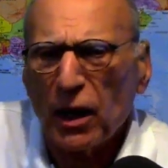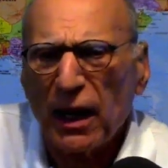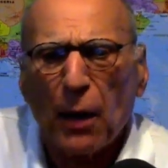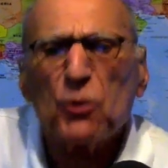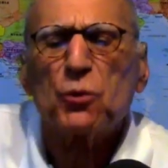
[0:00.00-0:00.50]
and
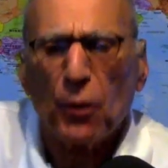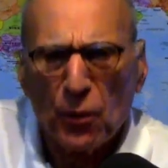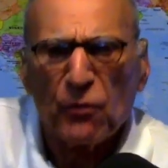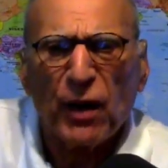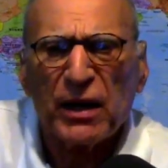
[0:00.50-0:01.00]
we
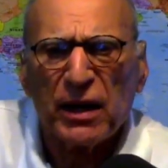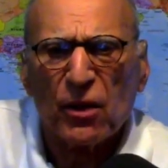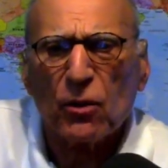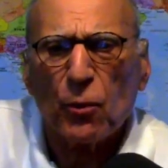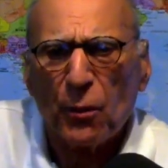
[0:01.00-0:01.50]
were right near
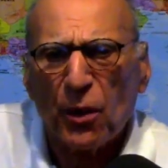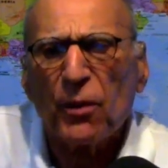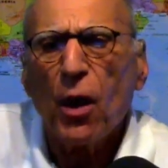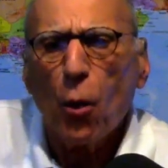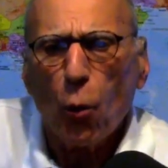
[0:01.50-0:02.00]
we were
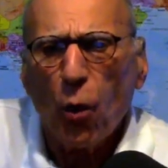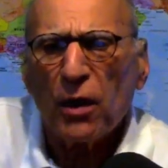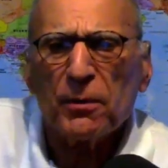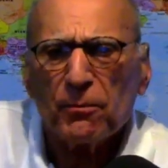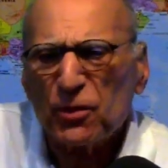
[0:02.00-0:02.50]

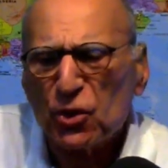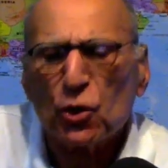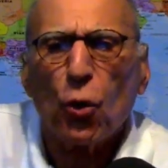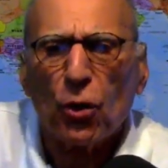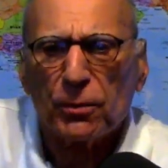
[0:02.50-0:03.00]
one
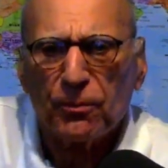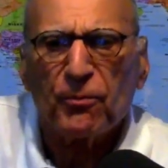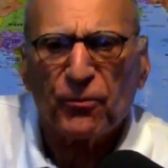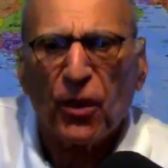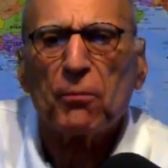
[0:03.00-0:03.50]
store
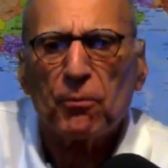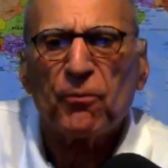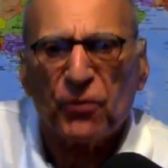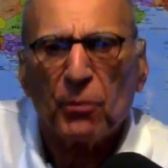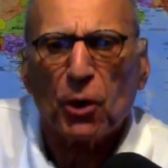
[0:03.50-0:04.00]
front
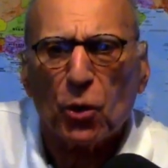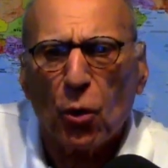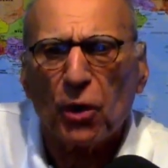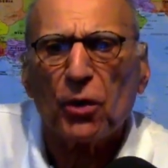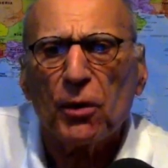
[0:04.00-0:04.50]
from the
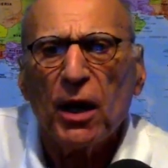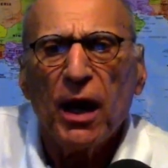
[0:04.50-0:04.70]
corner,